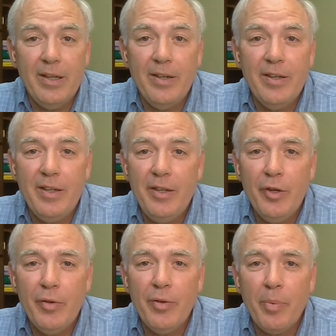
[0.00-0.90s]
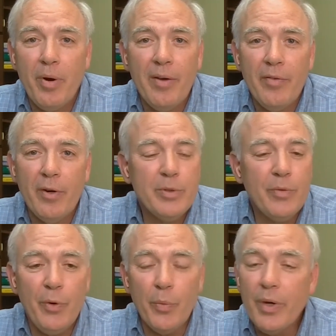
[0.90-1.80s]
And, you know, the
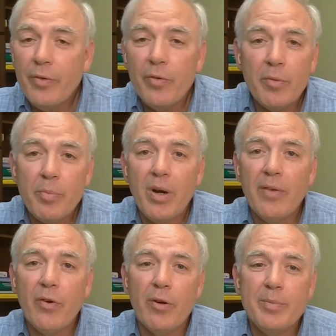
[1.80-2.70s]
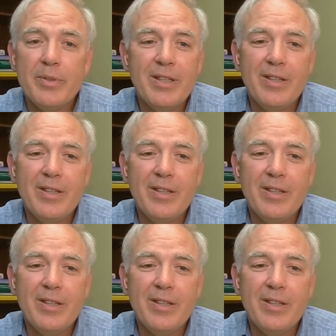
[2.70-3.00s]
Proverbs, if we read through the Proverbs,